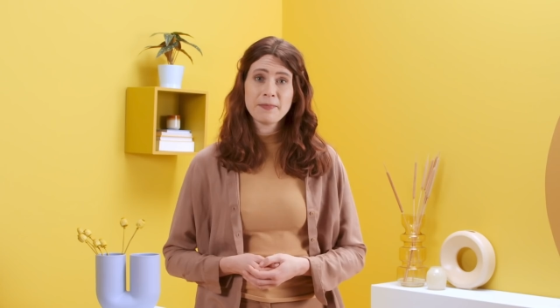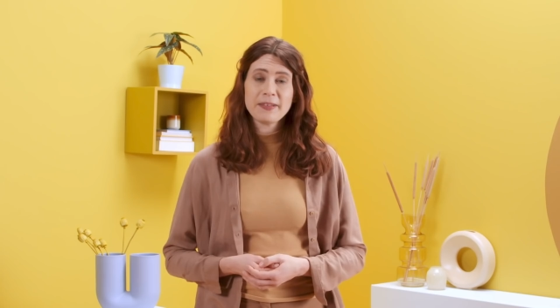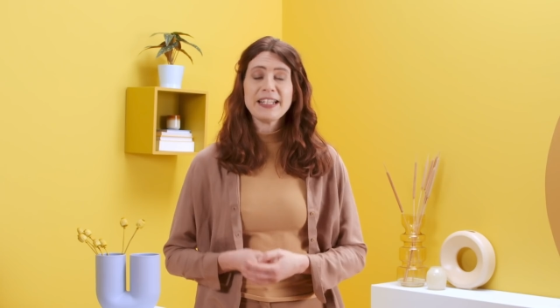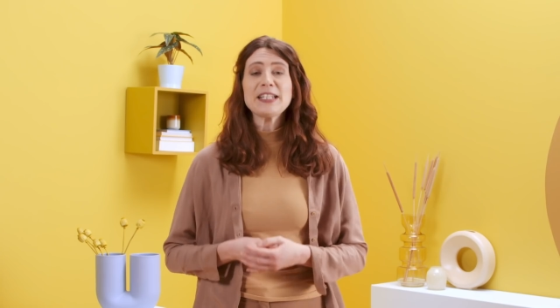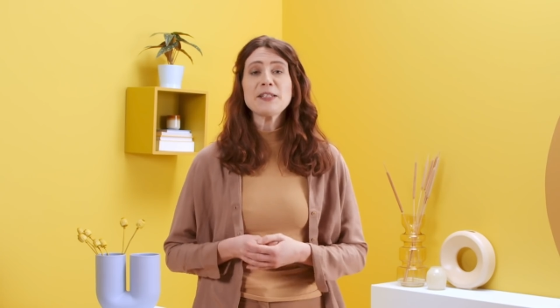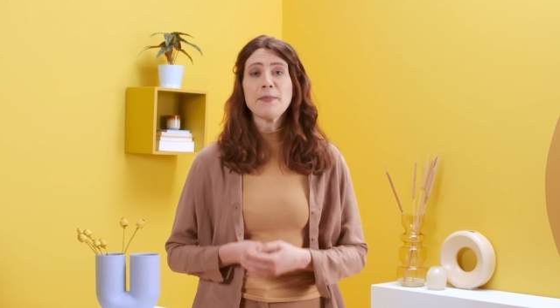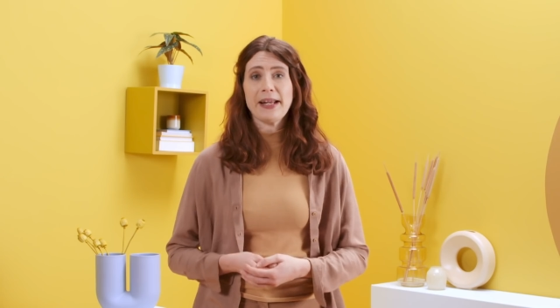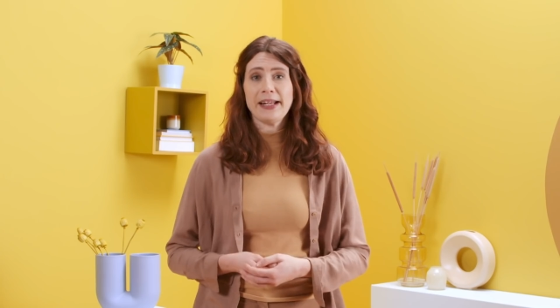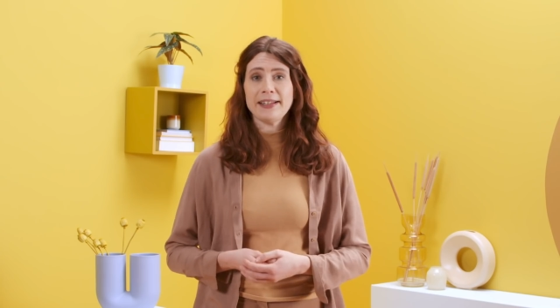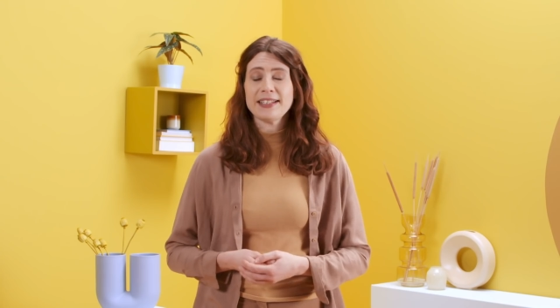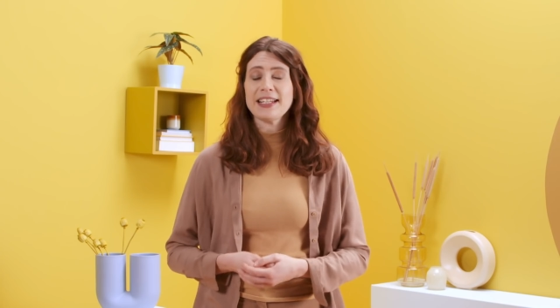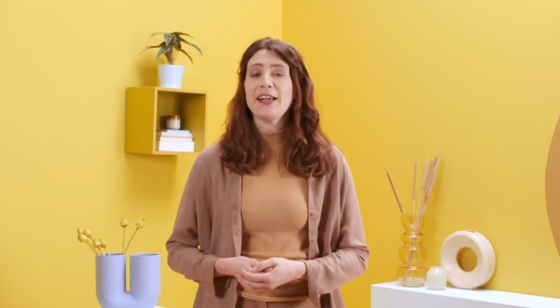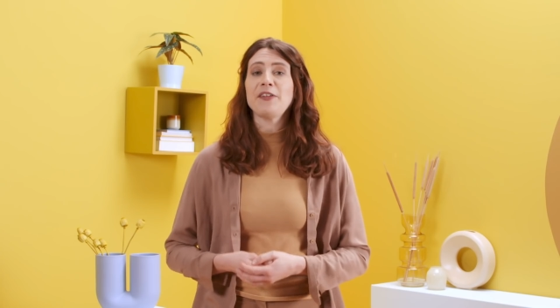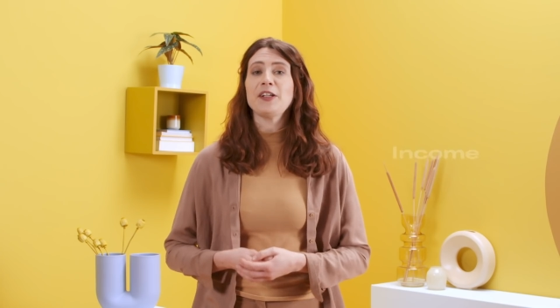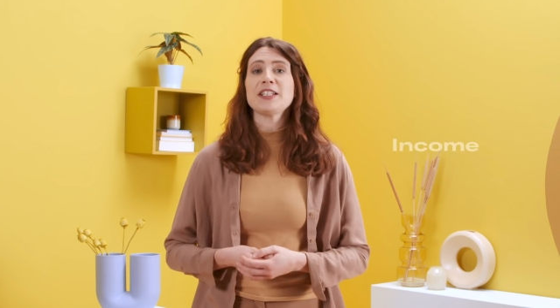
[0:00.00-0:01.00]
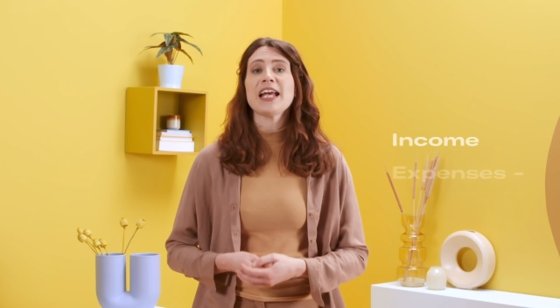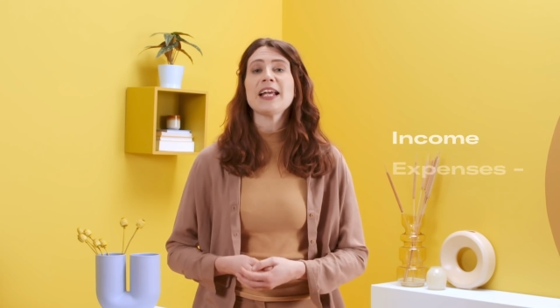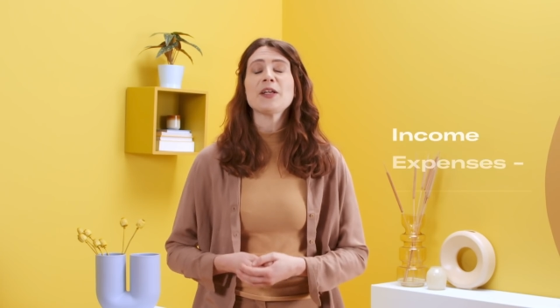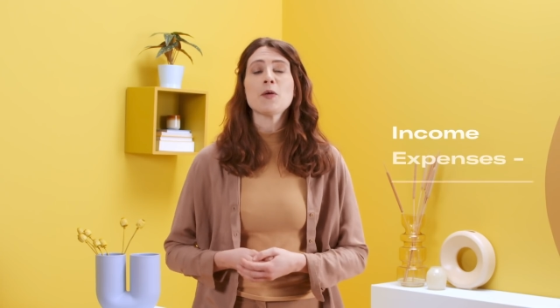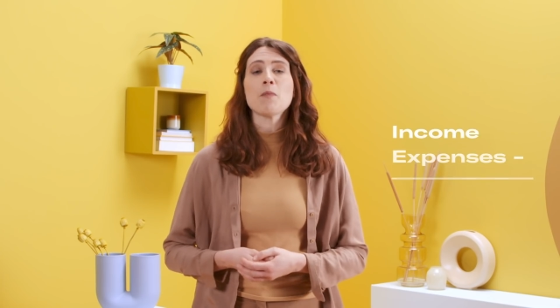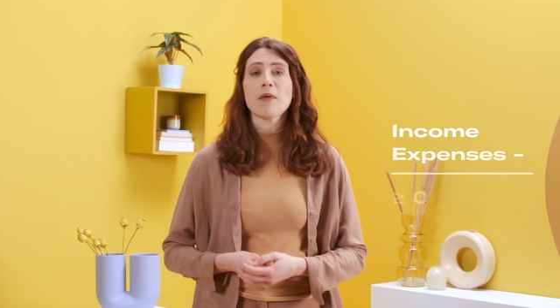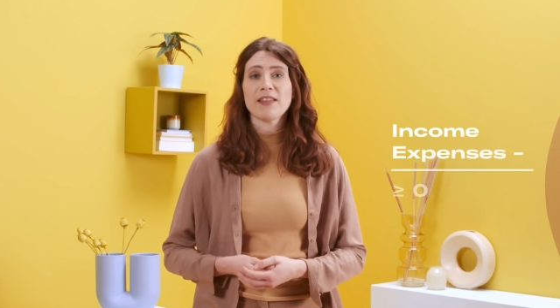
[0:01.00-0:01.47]
This means if you
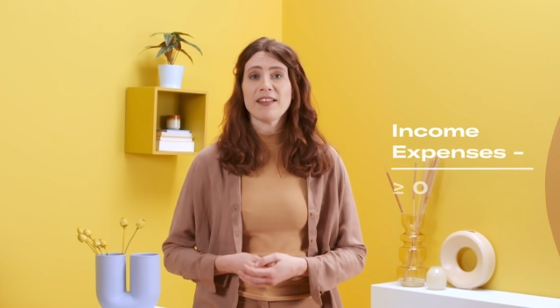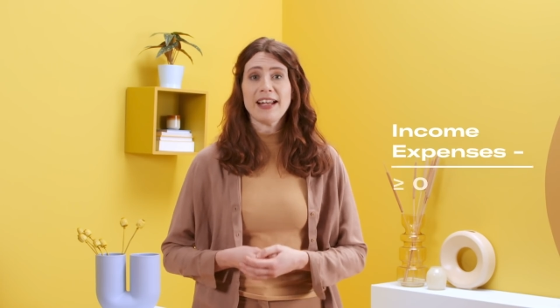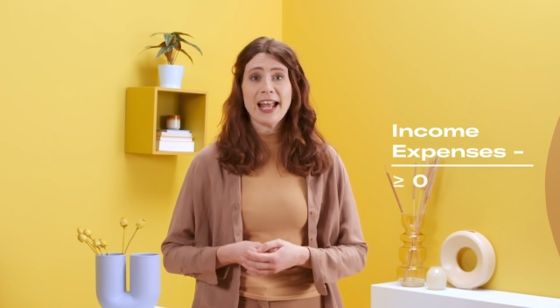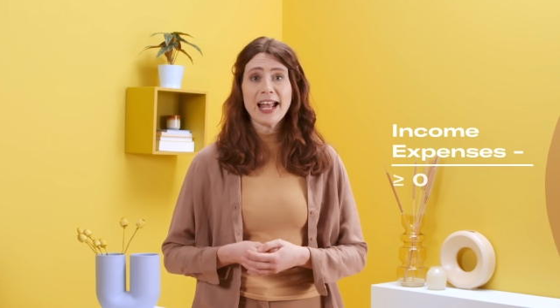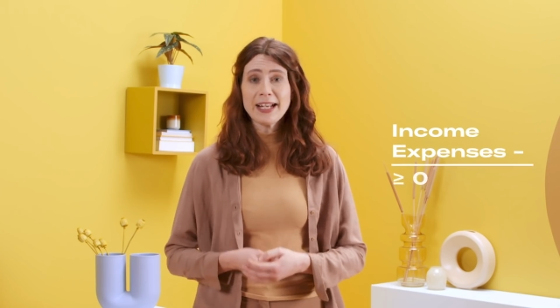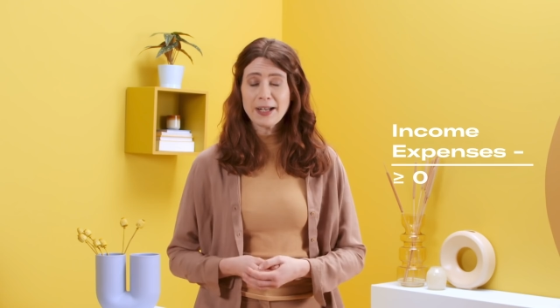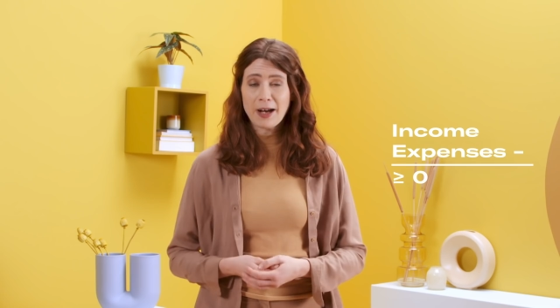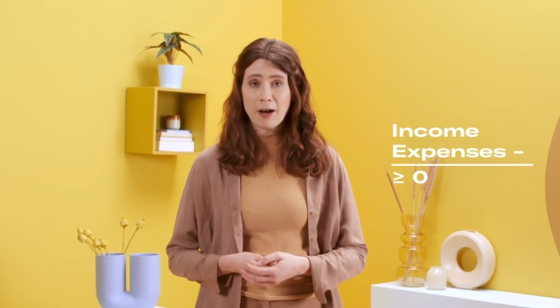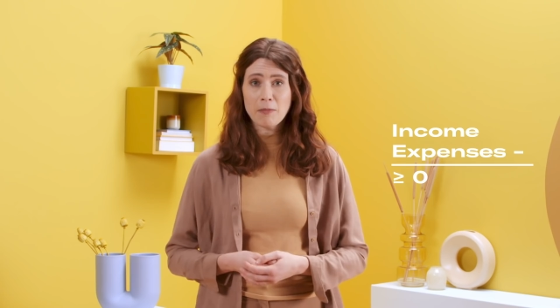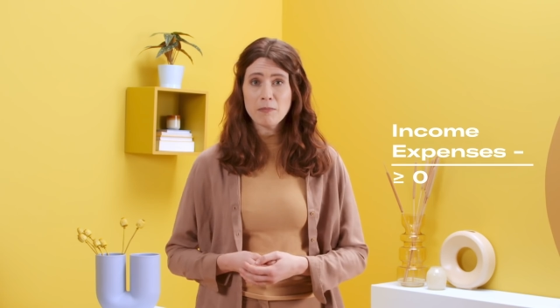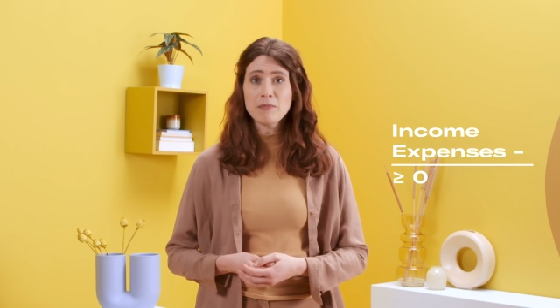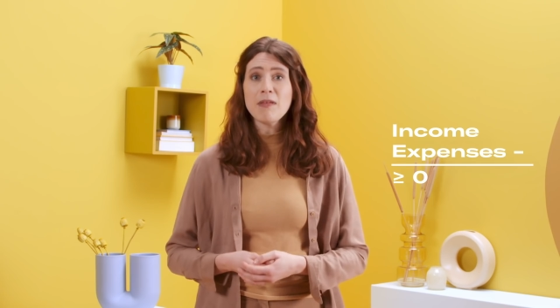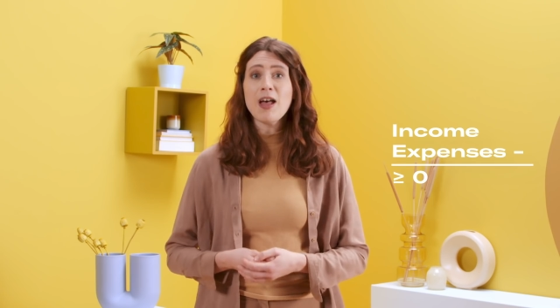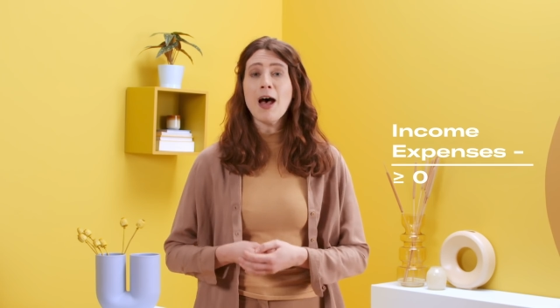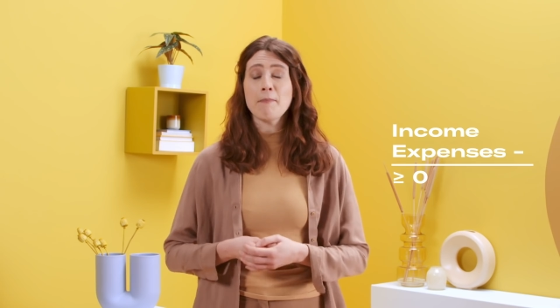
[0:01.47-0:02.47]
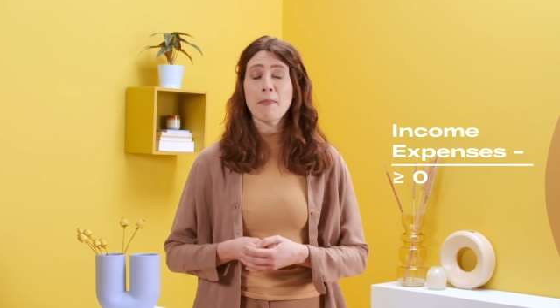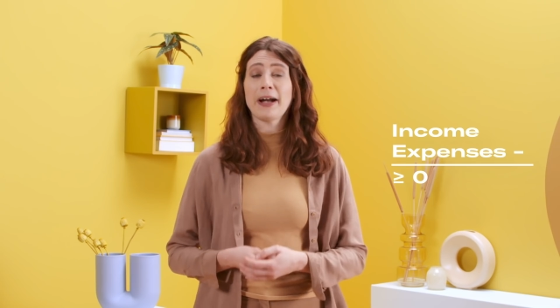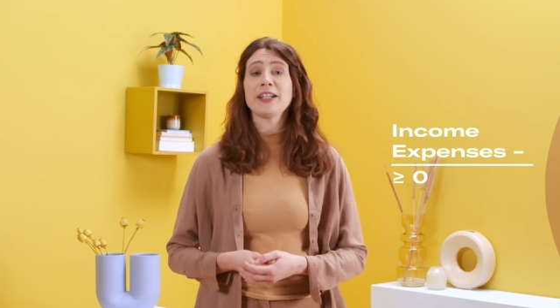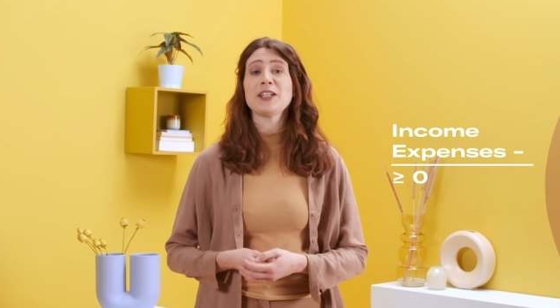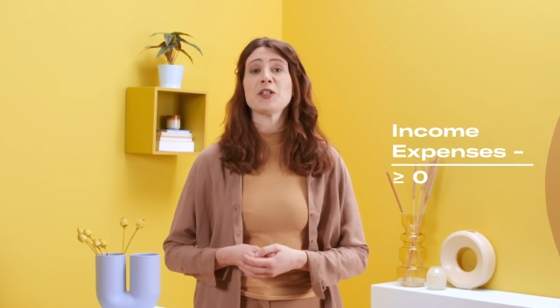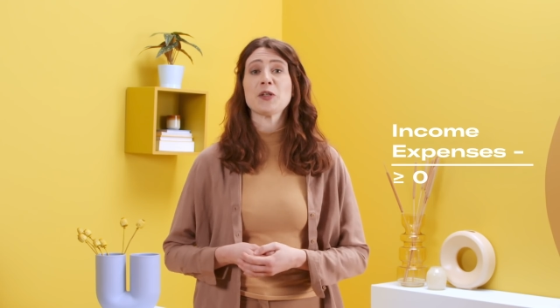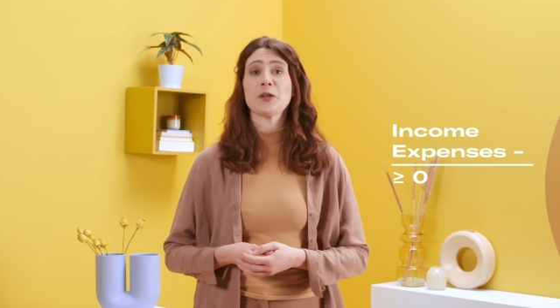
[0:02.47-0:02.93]
take your monthly income and
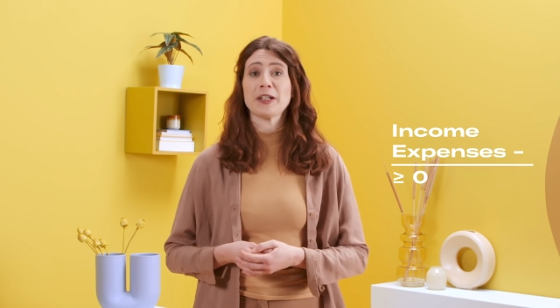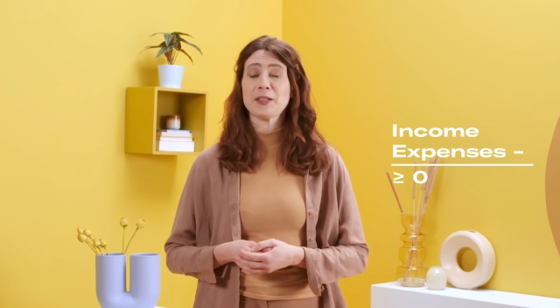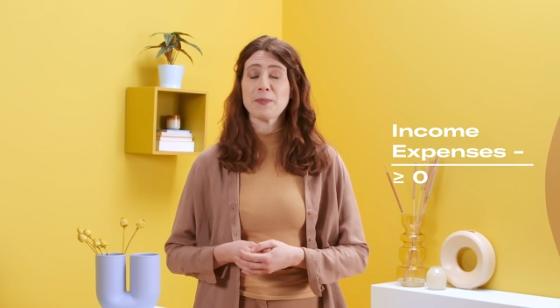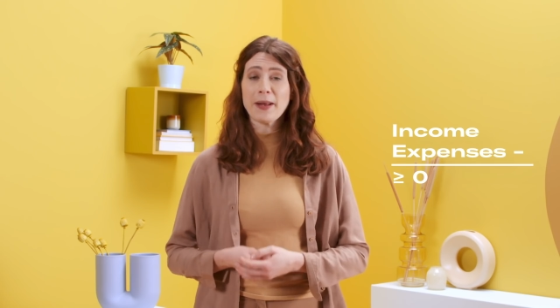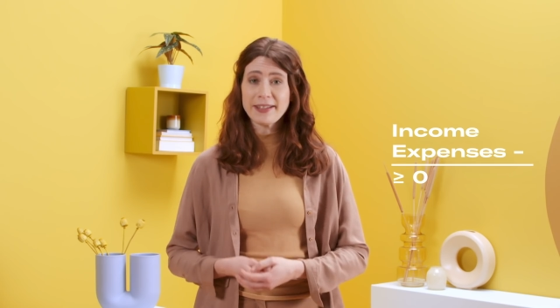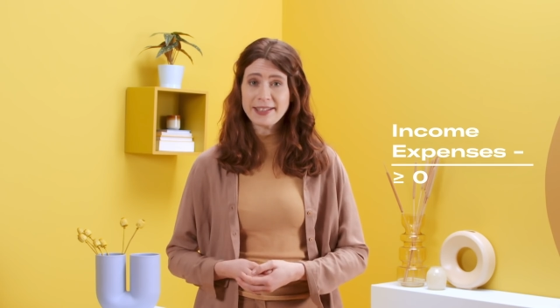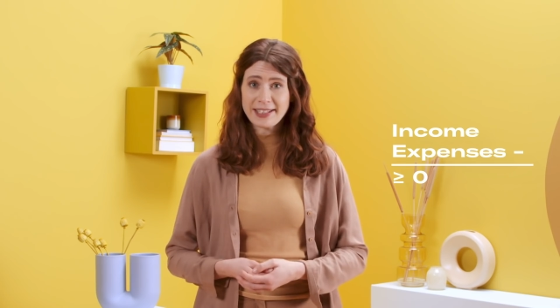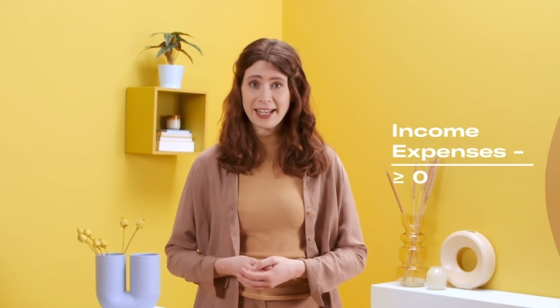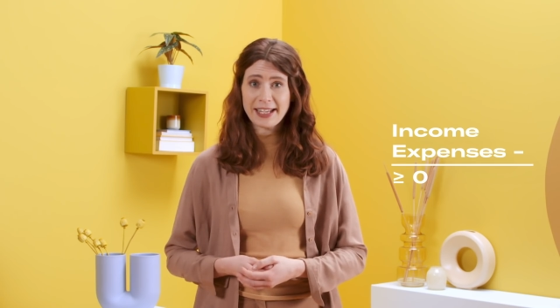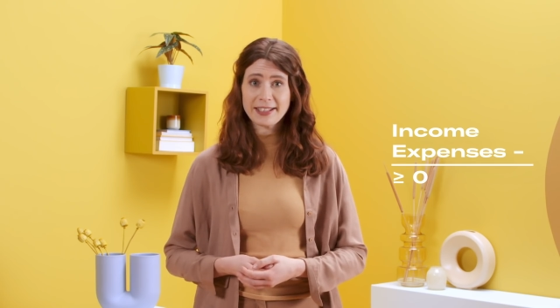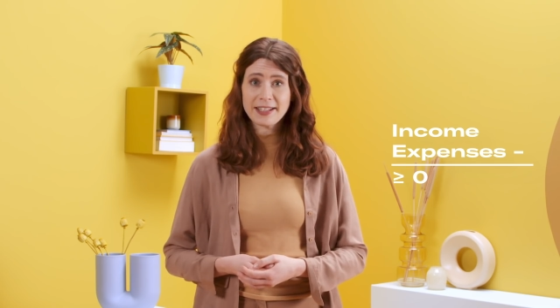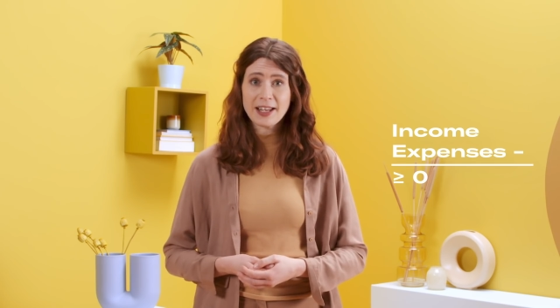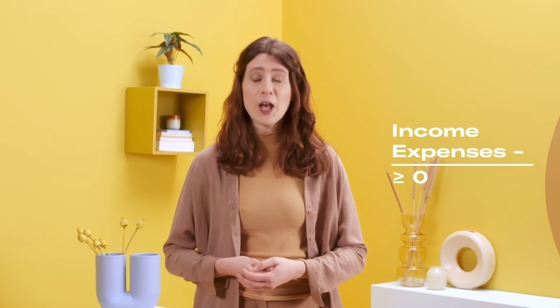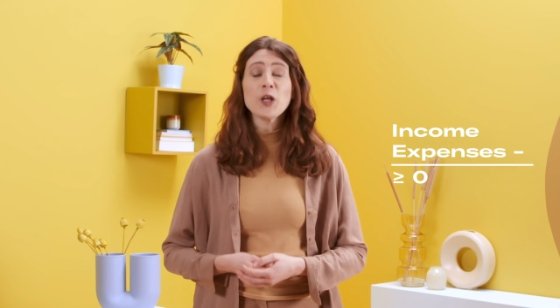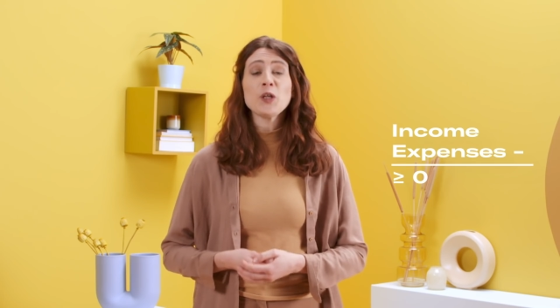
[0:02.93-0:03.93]
minus your expenses,